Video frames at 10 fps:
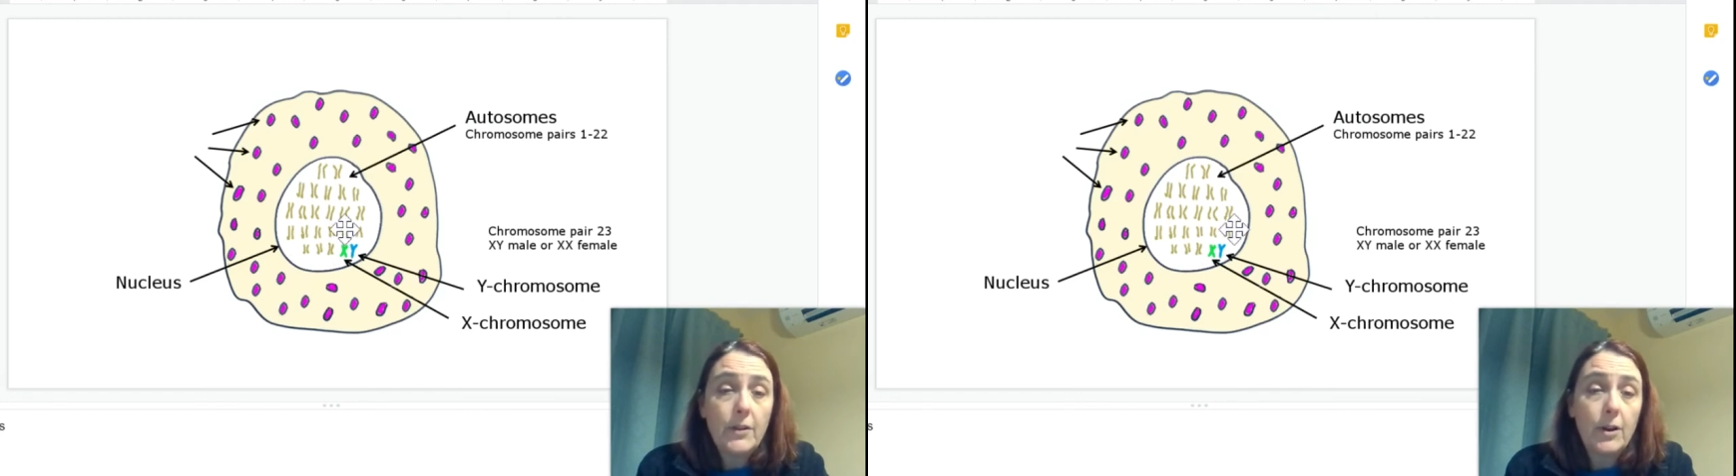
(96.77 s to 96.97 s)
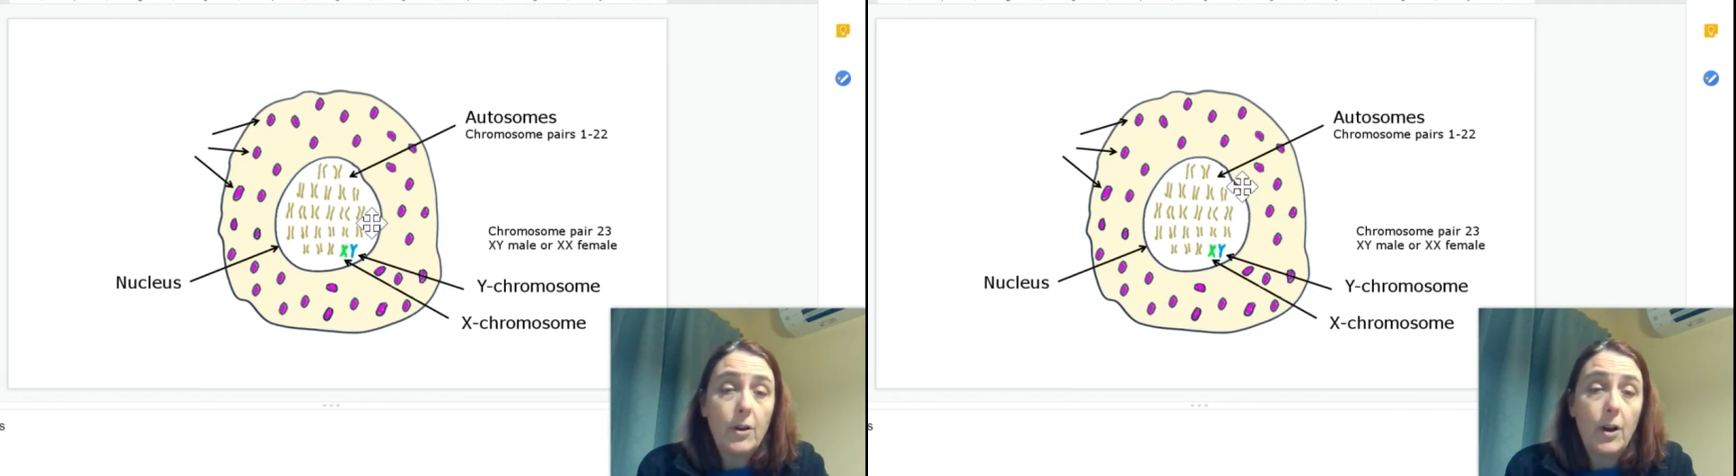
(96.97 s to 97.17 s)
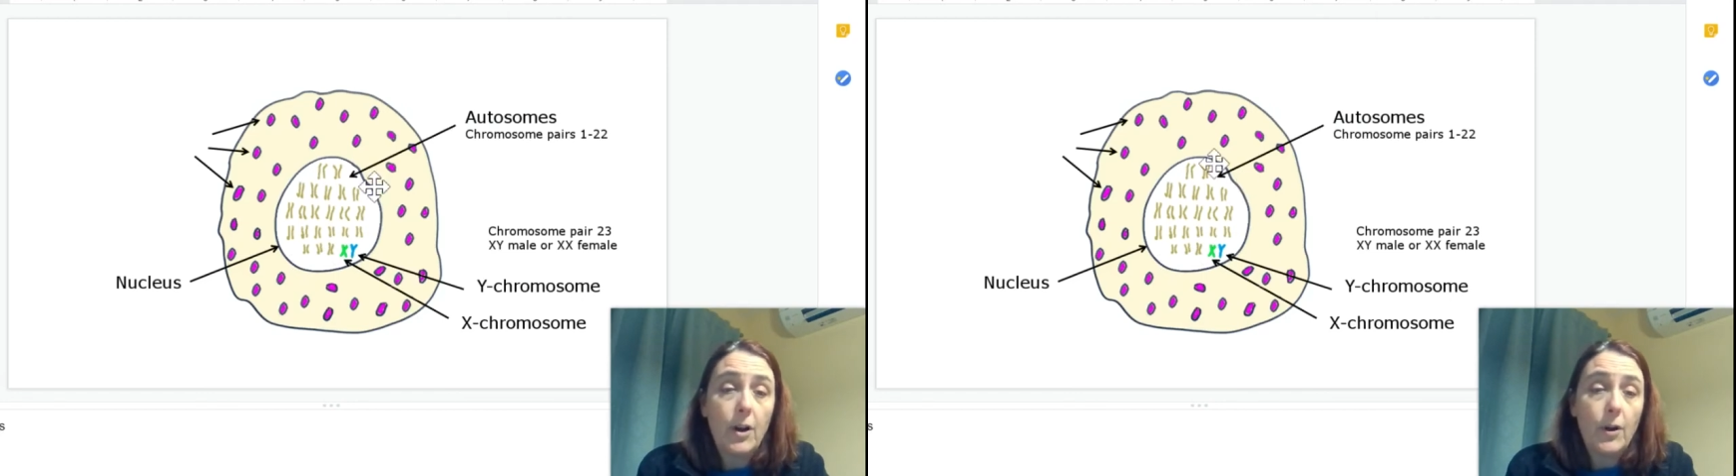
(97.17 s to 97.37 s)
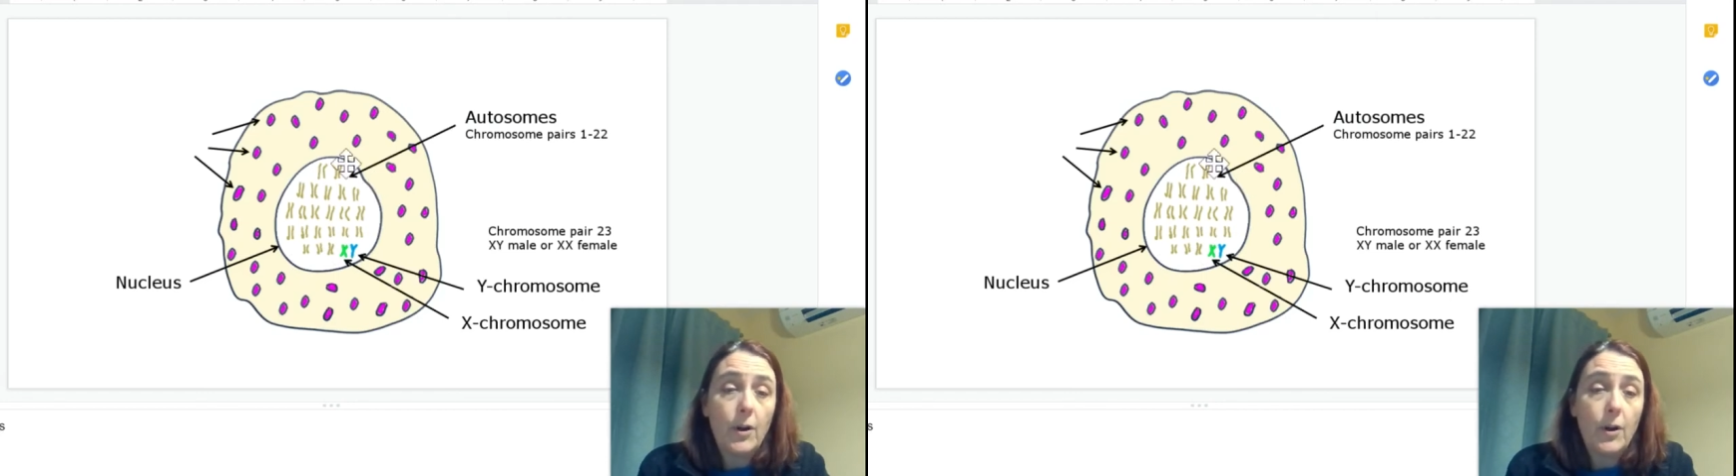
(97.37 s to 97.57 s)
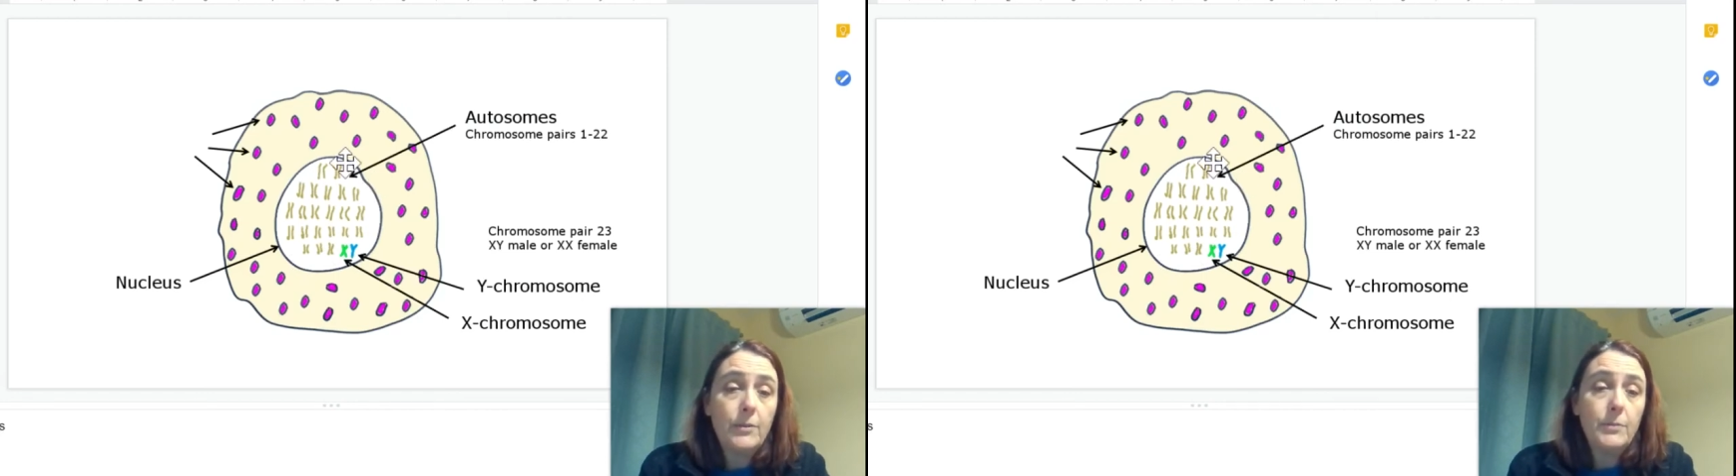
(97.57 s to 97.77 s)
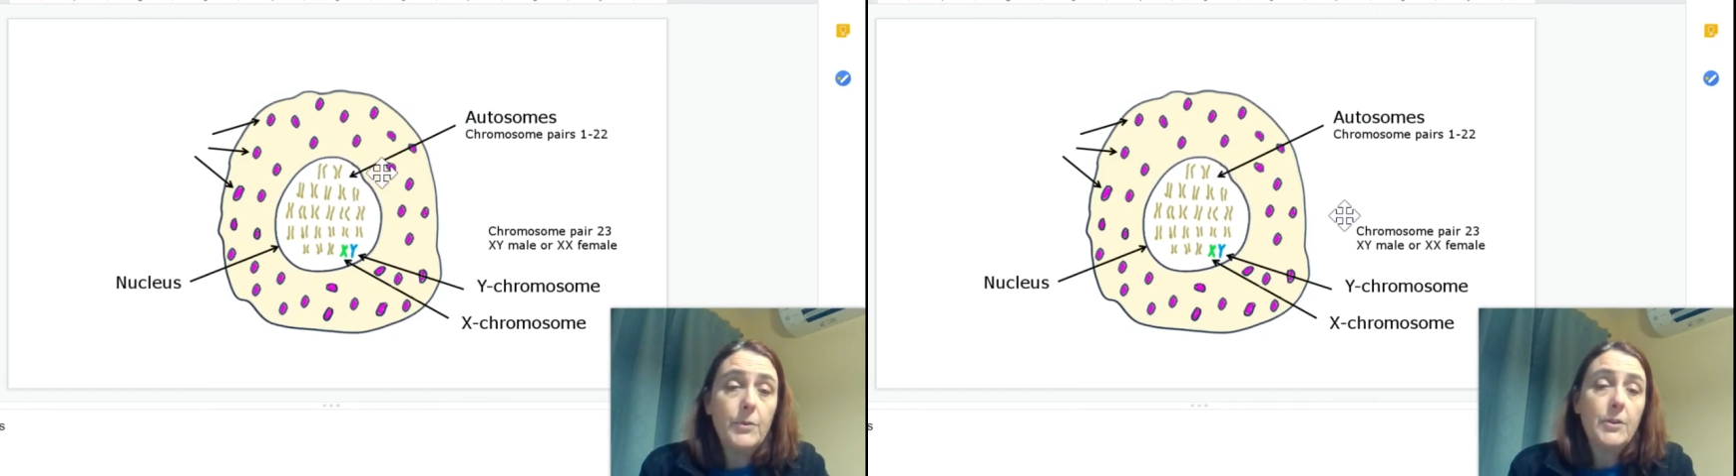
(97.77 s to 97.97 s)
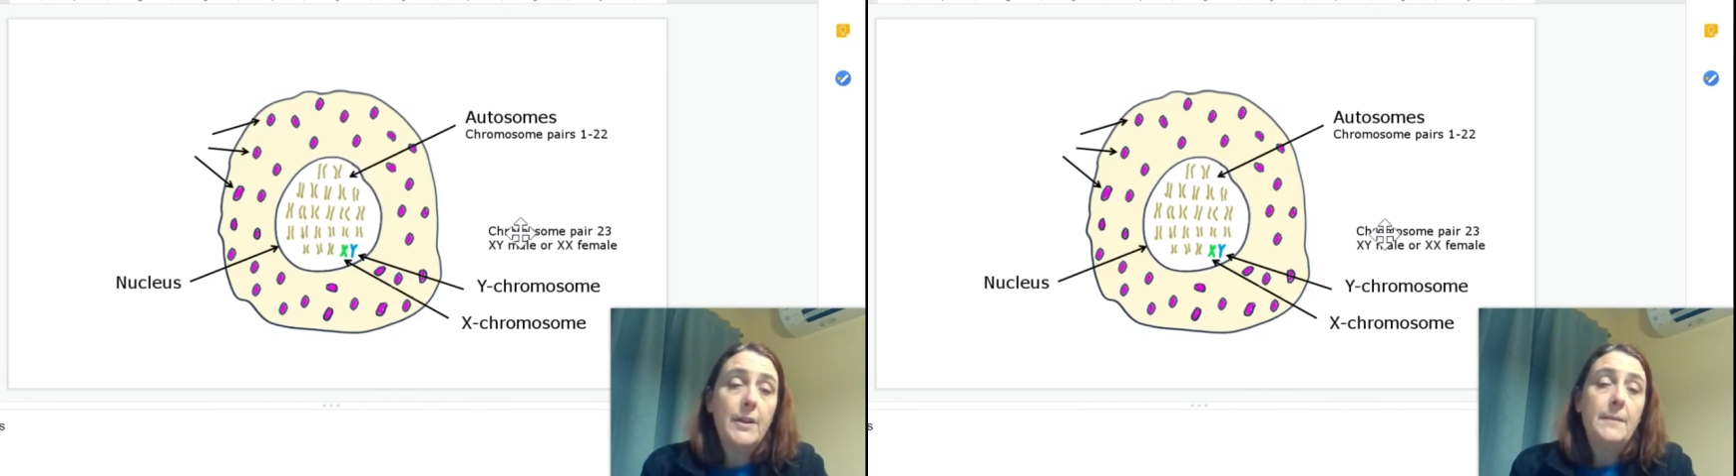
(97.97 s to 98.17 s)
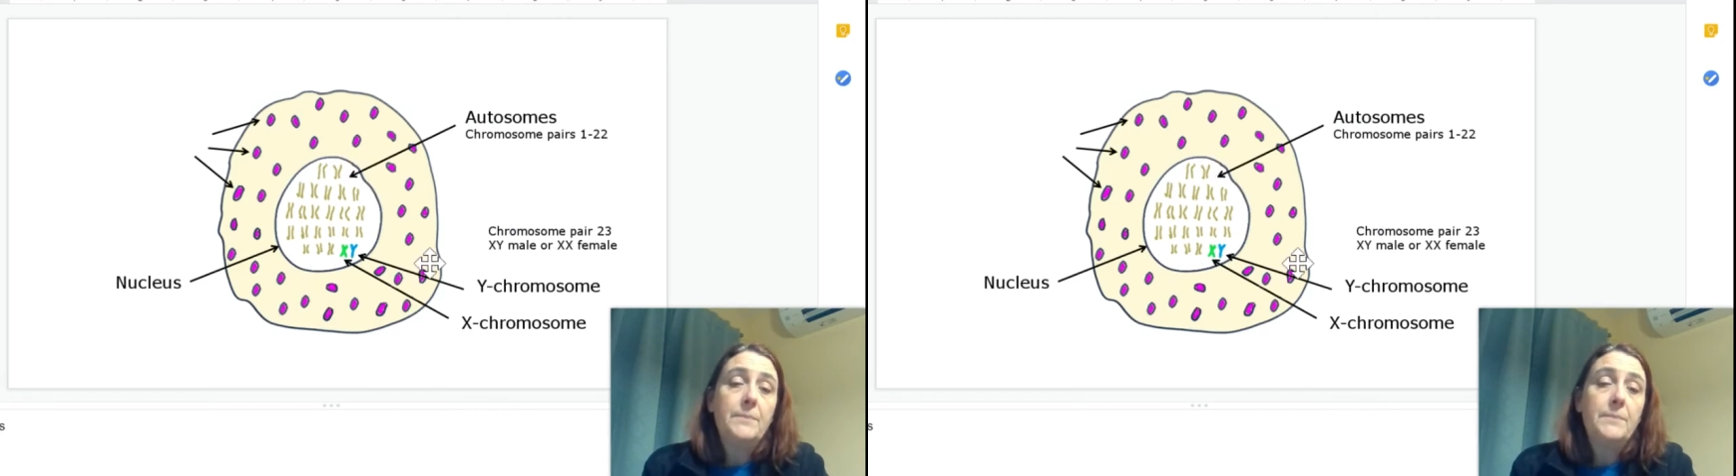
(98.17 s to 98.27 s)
are called autosomes,